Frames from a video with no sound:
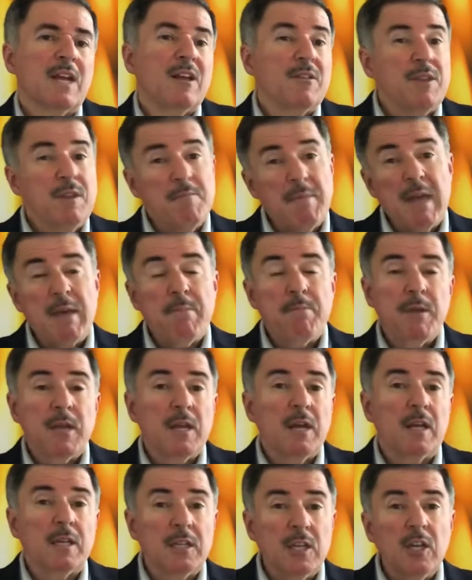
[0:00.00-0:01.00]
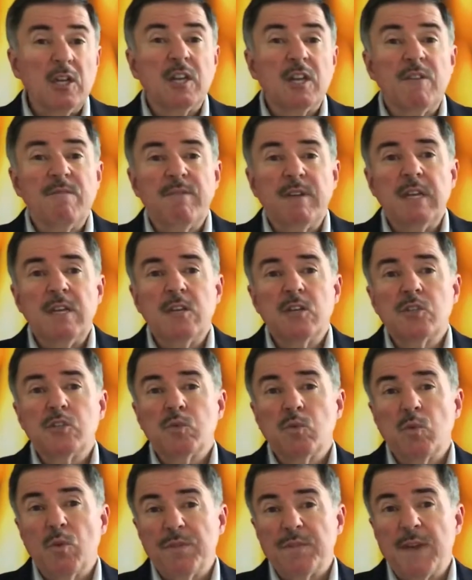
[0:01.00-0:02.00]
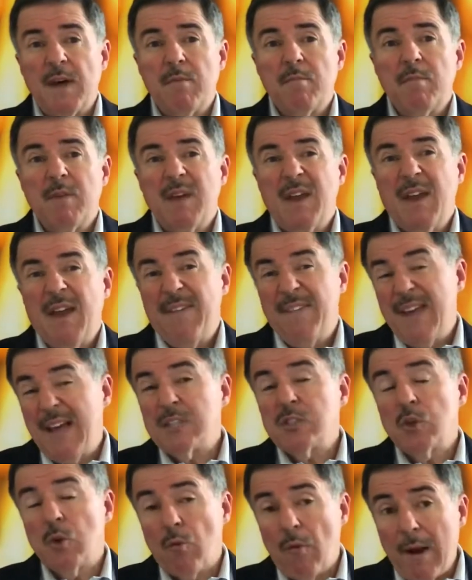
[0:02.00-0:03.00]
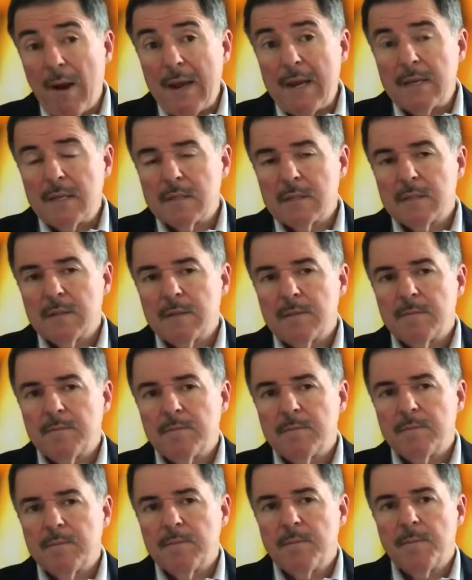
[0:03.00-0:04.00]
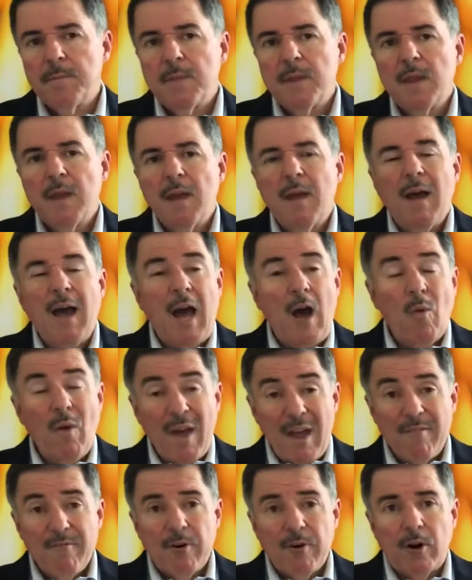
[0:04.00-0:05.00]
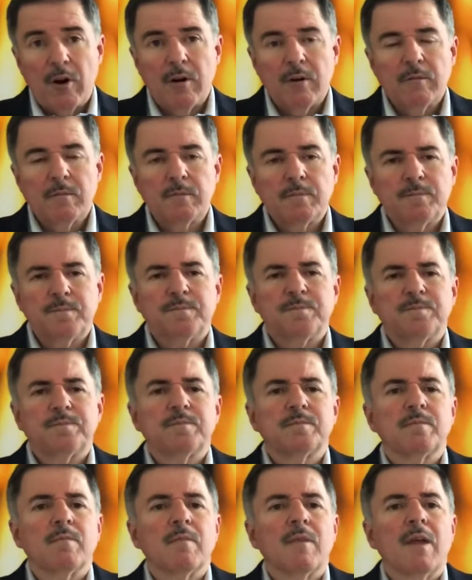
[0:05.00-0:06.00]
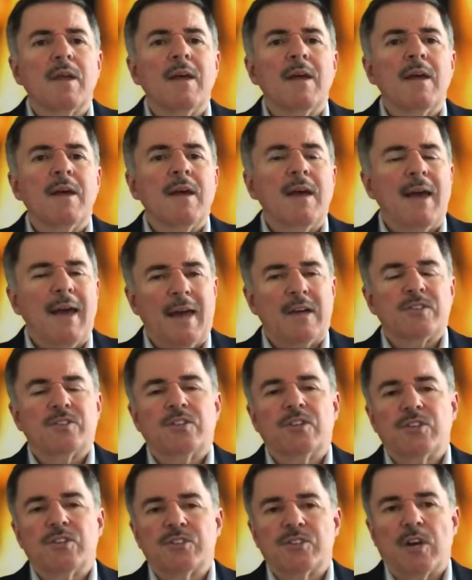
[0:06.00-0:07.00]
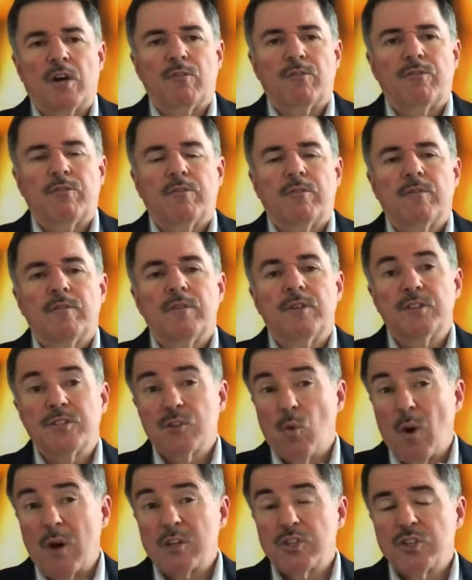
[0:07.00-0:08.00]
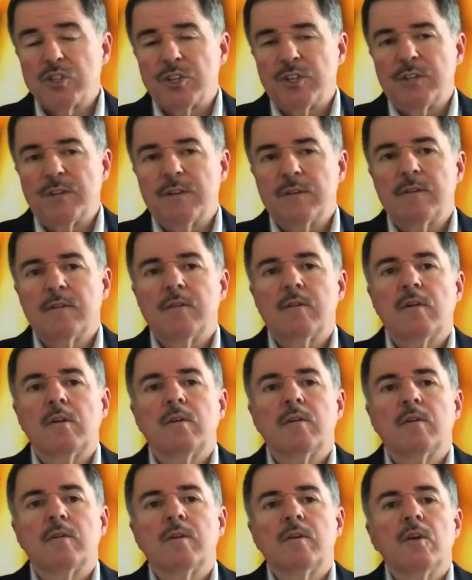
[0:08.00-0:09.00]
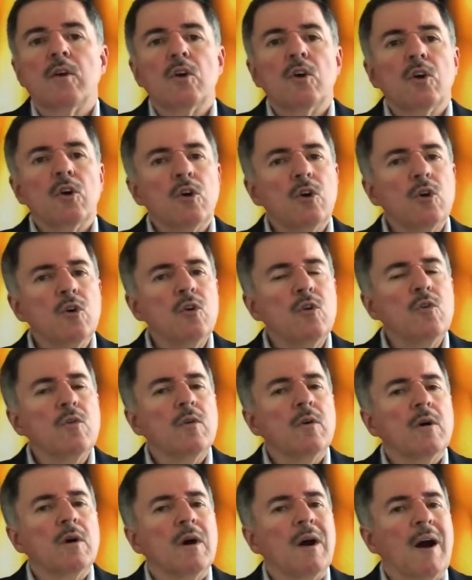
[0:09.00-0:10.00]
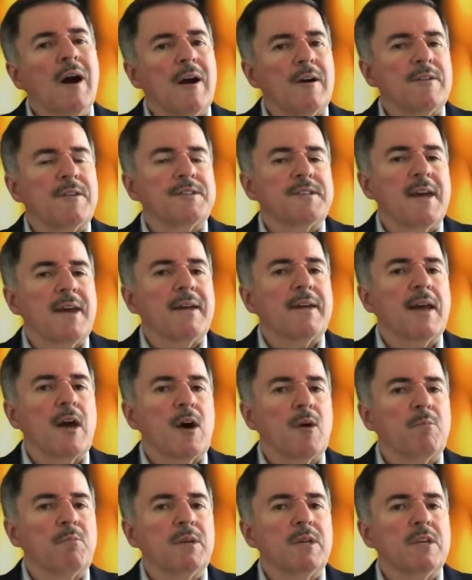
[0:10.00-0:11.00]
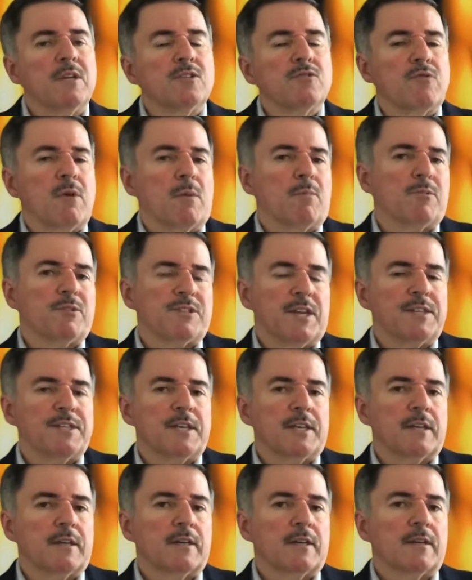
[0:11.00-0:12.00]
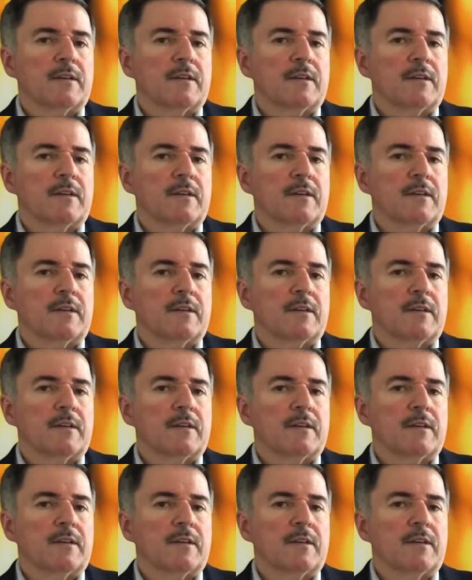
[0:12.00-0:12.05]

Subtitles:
There may be a little convenience with them, and that's great. However, ask yourself this question. Who are the tech companies representing?